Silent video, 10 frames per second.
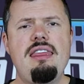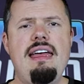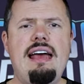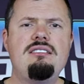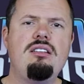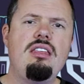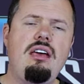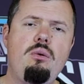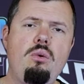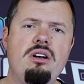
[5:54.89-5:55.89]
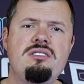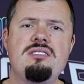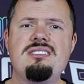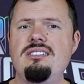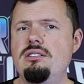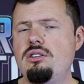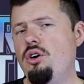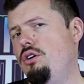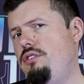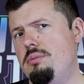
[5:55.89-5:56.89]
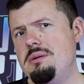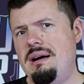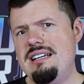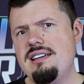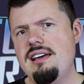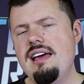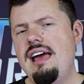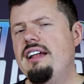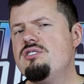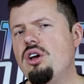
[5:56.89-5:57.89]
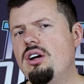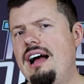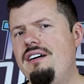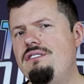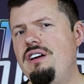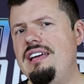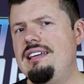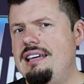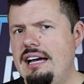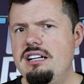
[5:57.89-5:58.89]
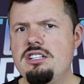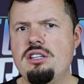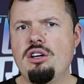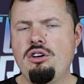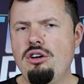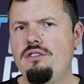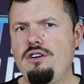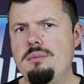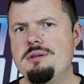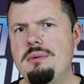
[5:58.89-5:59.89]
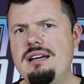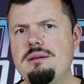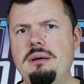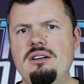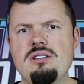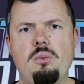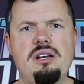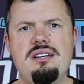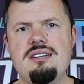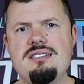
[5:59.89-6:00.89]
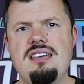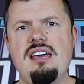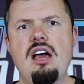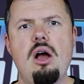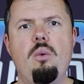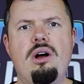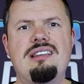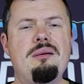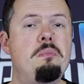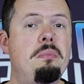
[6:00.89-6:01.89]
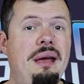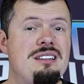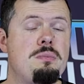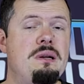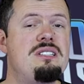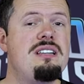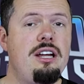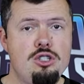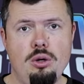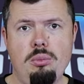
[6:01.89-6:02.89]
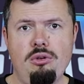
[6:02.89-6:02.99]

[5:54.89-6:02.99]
that there was still Curve Optimizer, and so I've engaged the Curve Optimizer because I wanted to see what the best potential